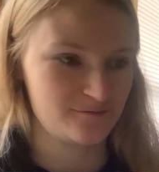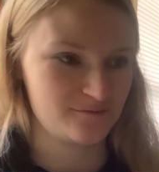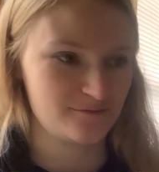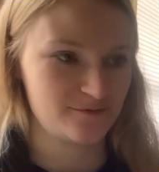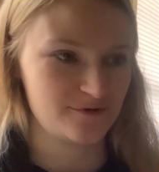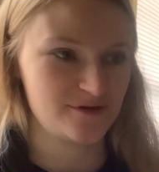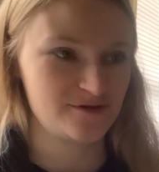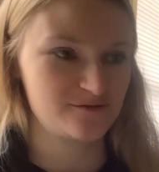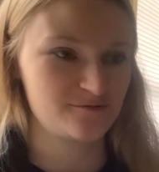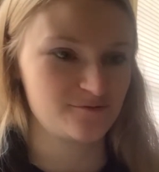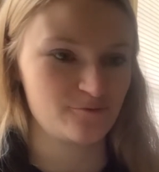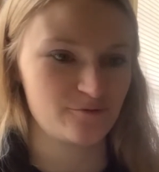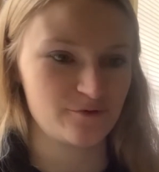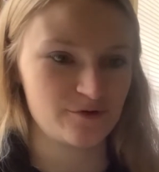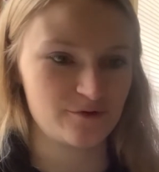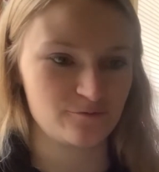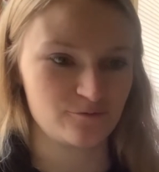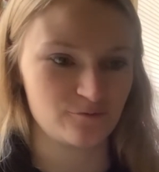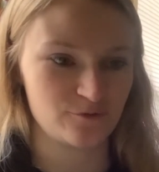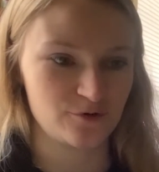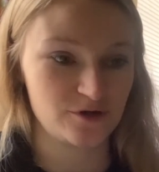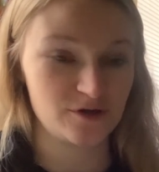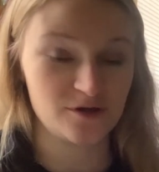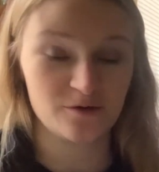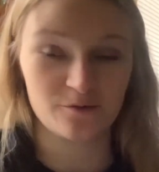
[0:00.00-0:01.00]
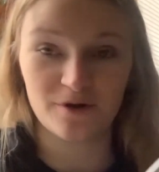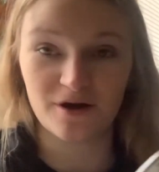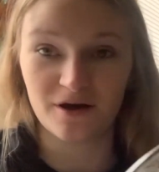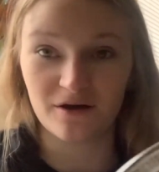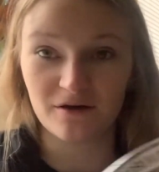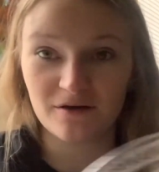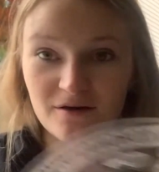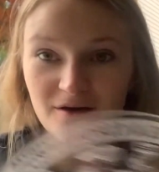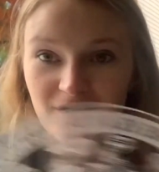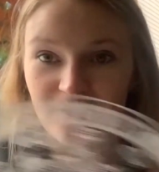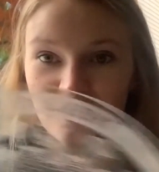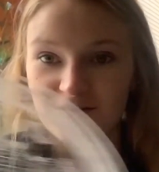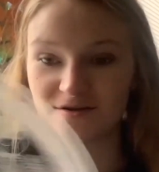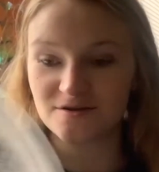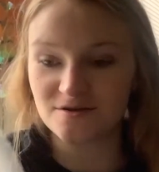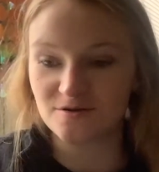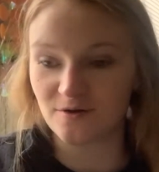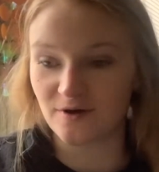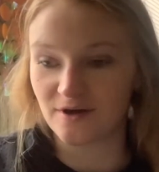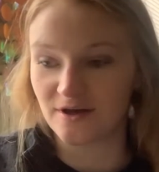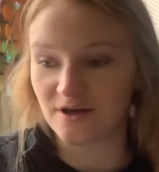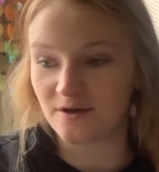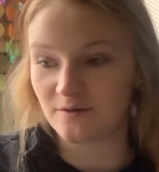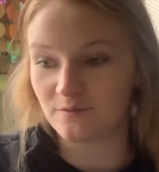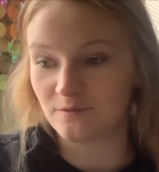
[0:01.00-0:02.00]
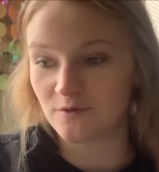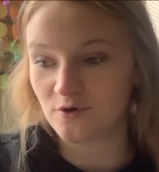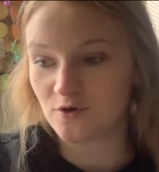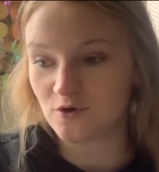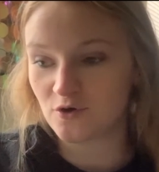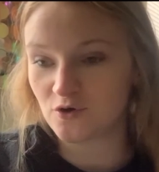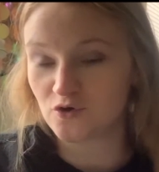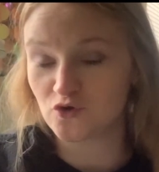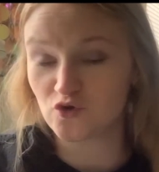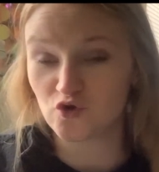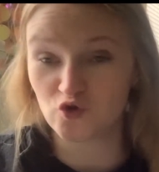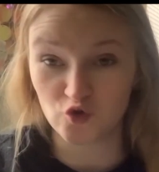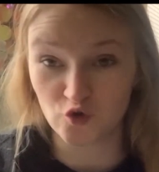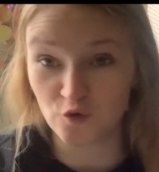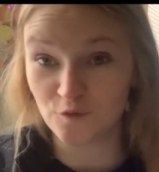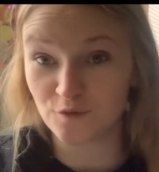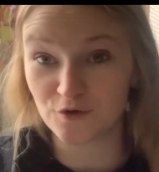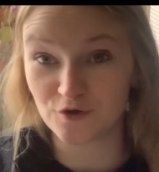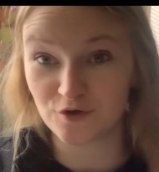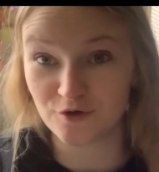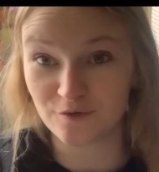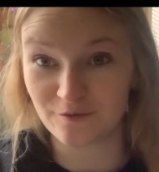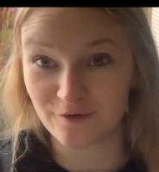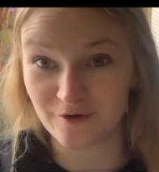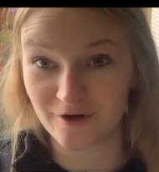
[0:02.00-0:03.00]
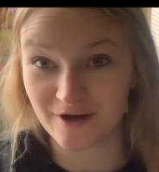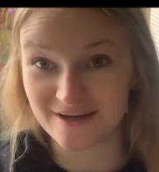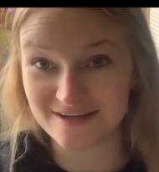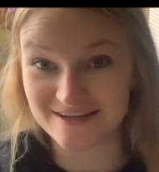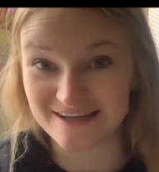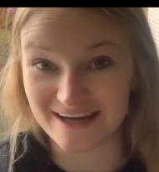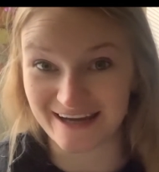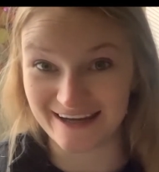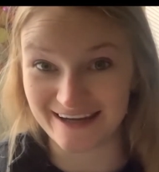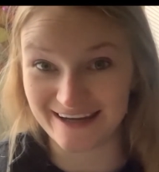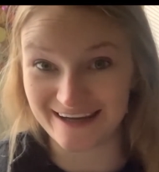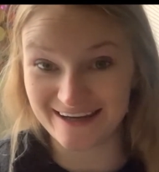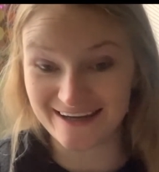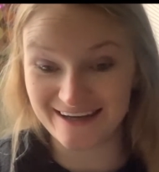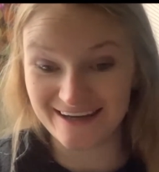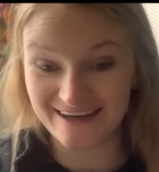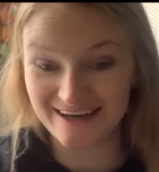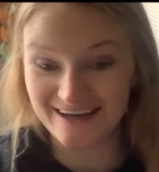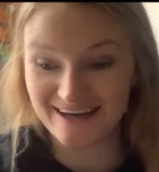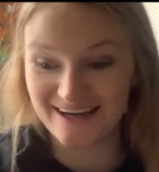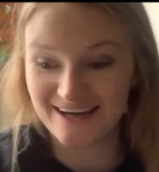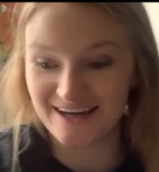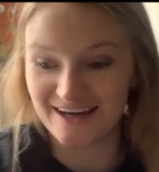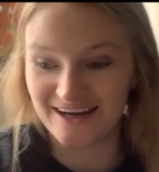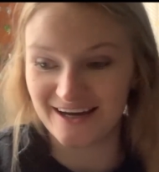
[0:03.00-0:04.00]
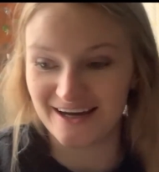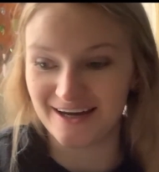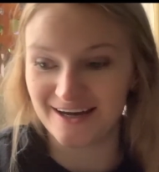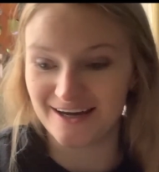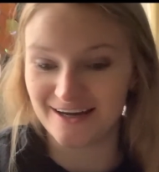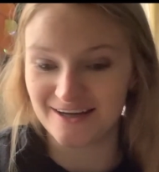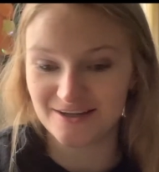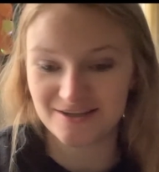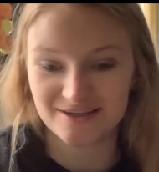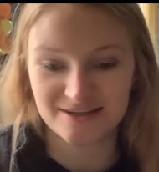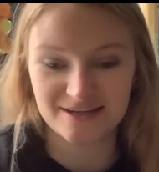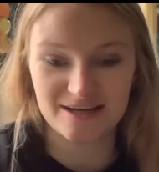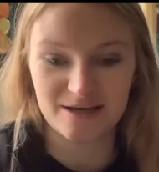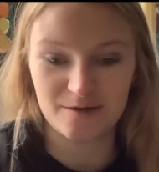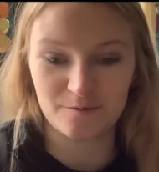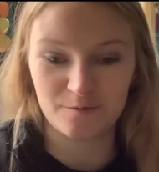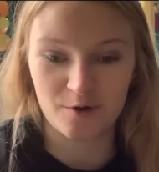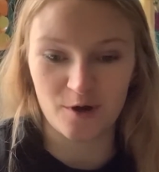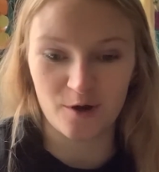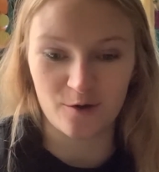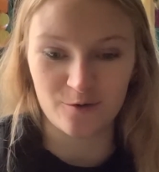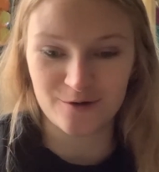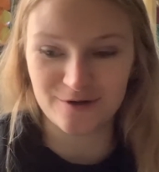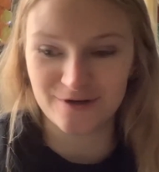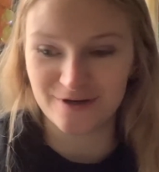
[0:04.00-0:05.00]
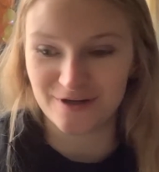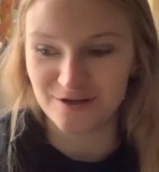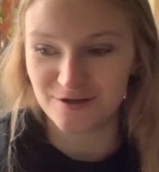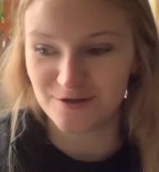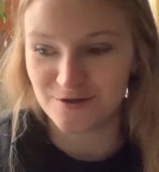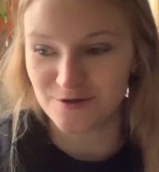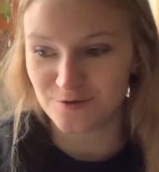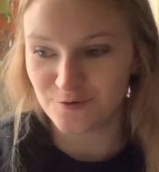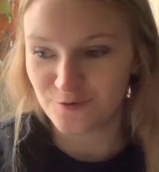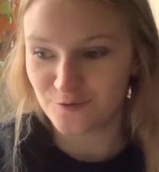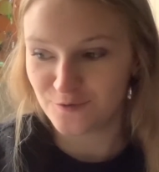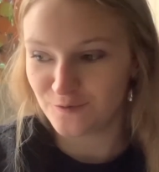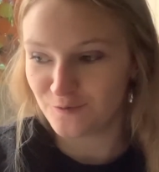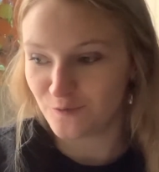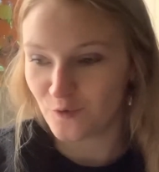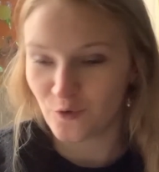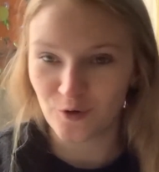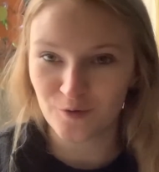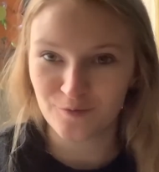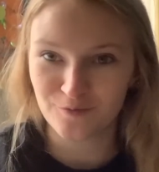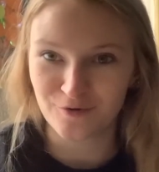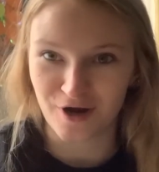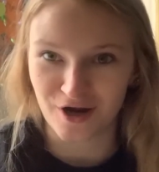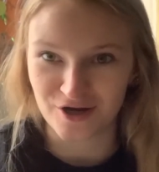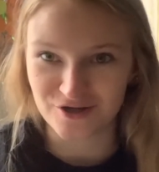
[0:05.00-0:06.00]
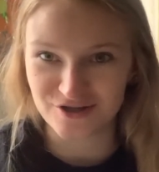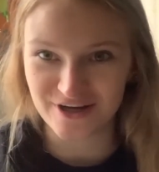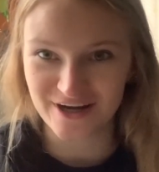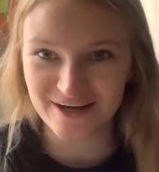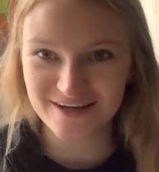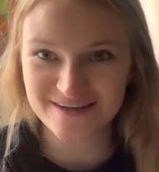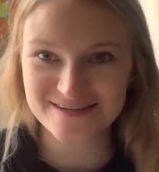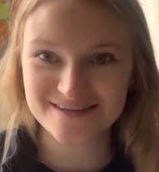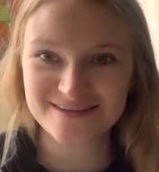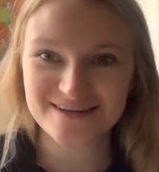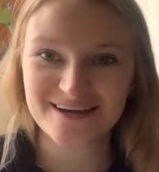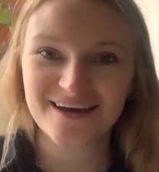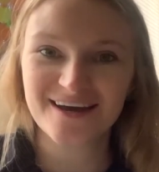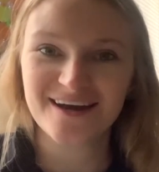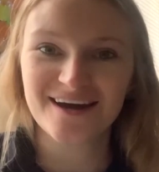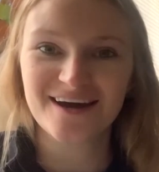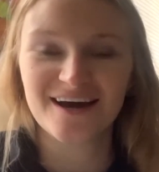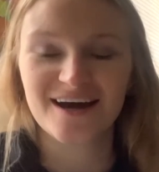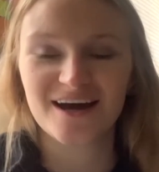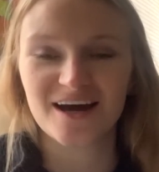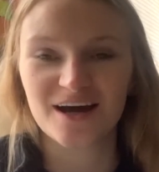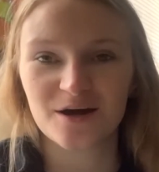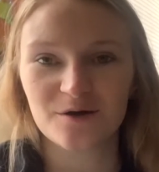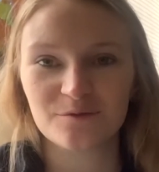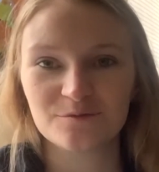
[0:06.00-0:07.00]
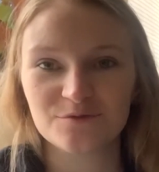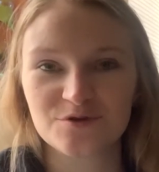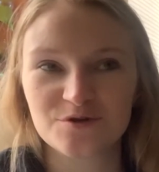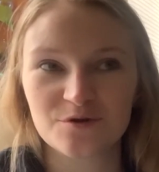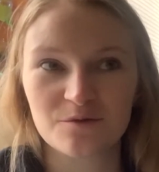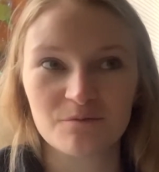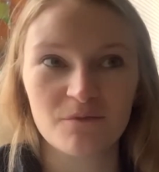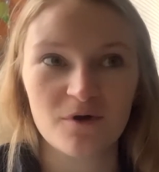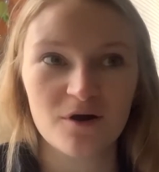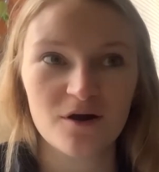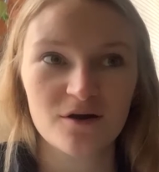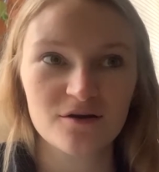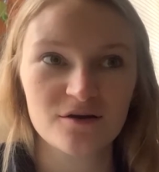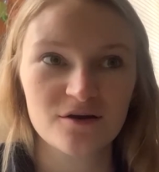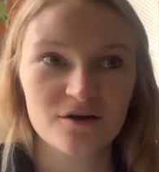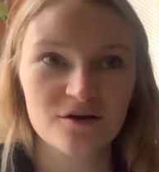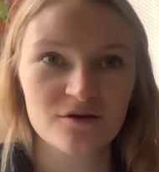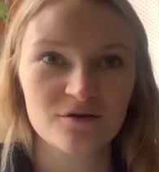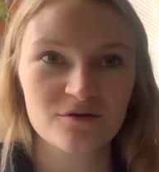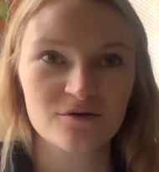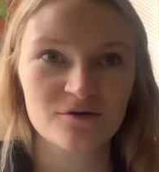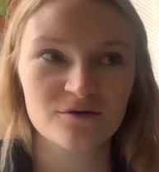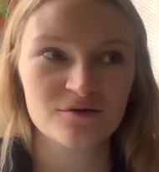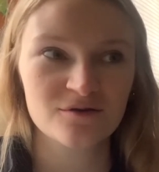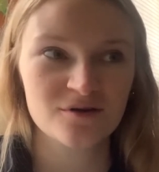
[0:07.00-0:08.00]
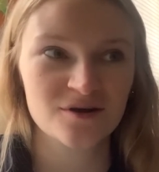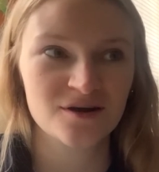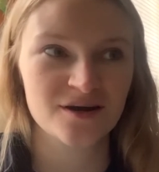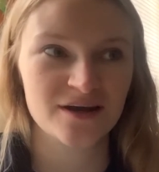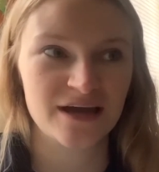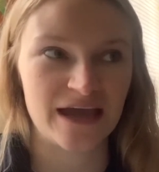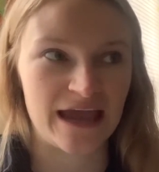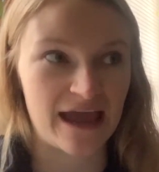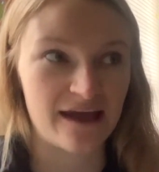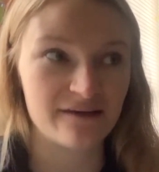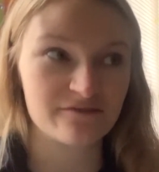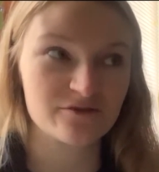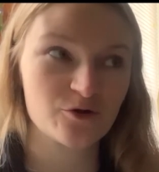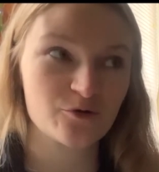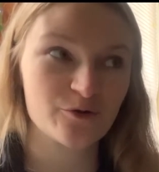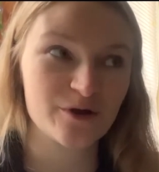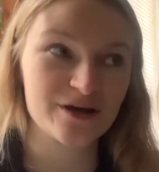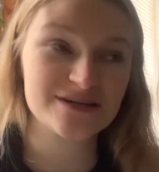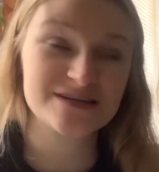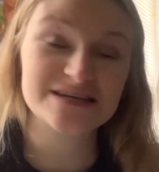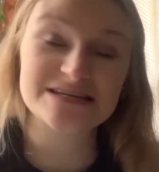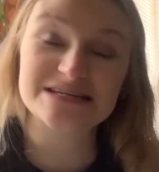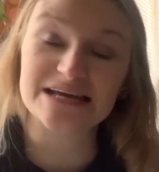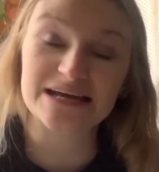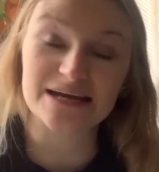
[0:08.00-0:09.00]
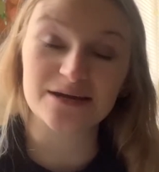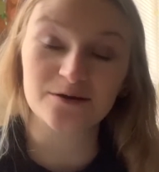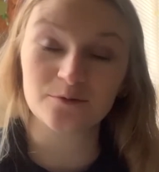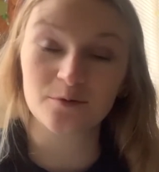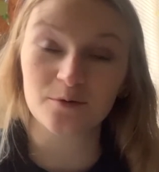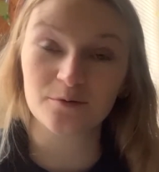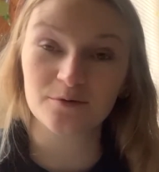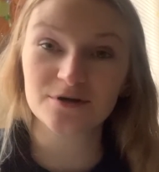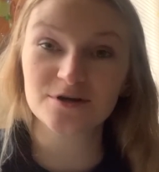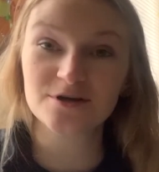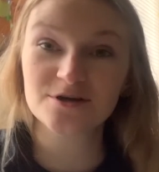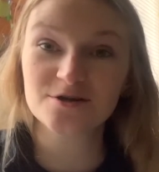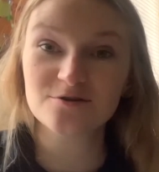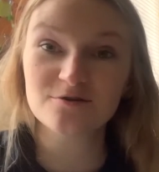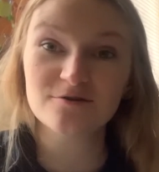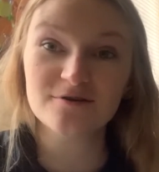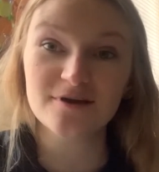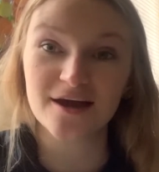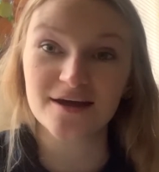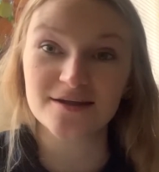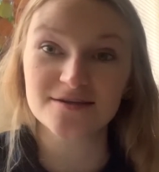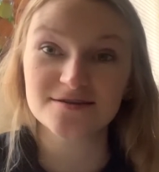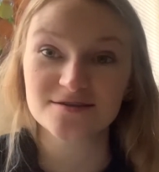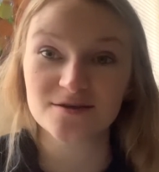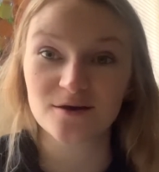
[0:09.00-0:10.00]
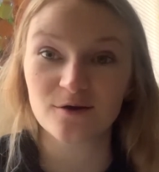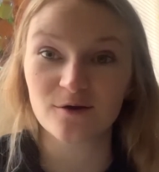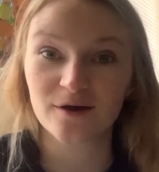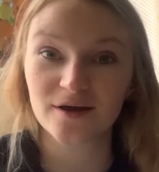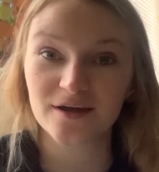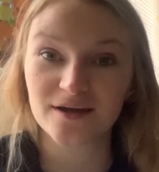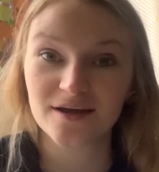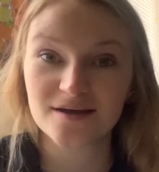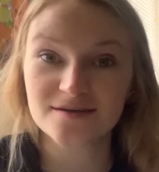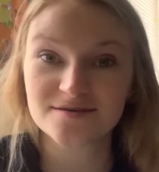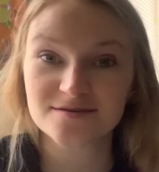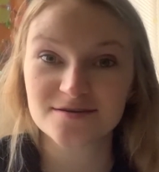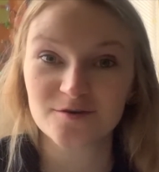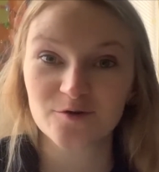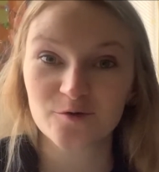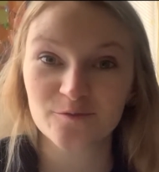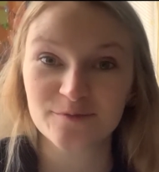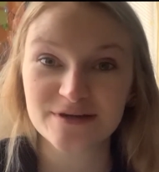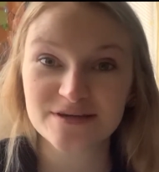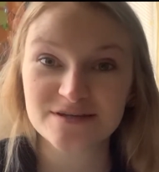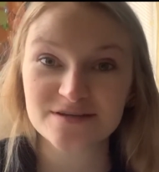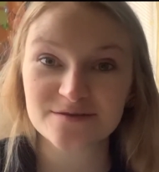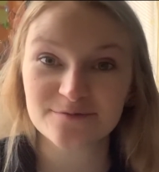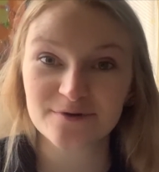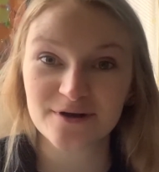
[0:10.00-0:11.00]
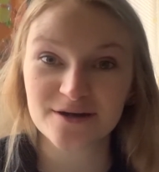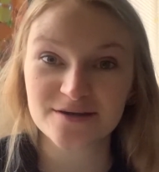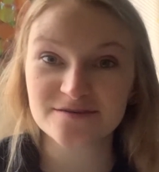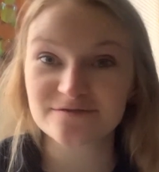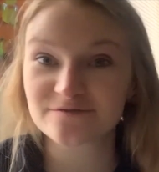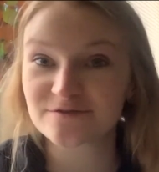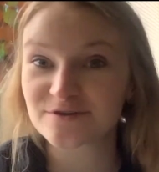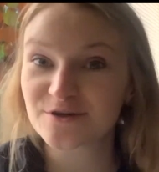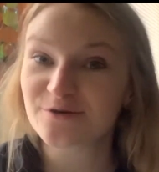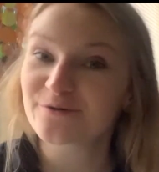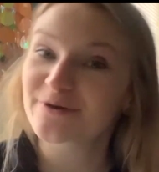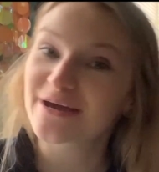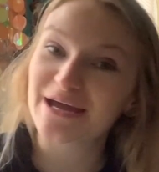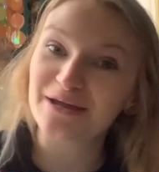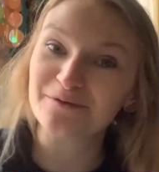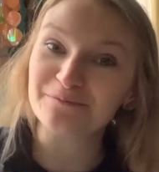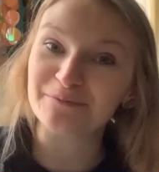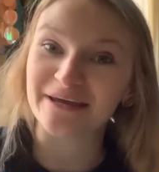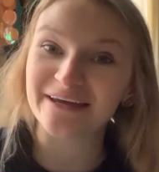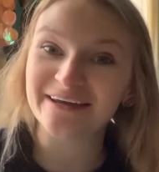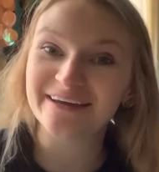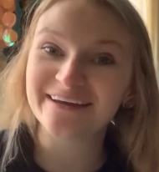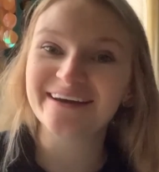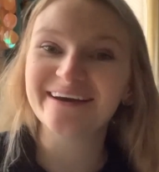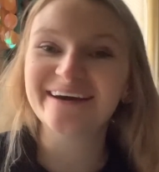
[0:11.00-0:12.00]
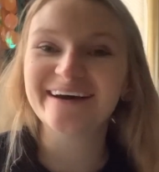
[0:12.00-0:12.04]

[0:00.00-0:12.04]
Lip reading: This one went really well, so I am super duper excited to keep going and do more projects. Tomorrow, I haven't quite decided what we're going to do yet, so I guess it'll be a surprise for you and me.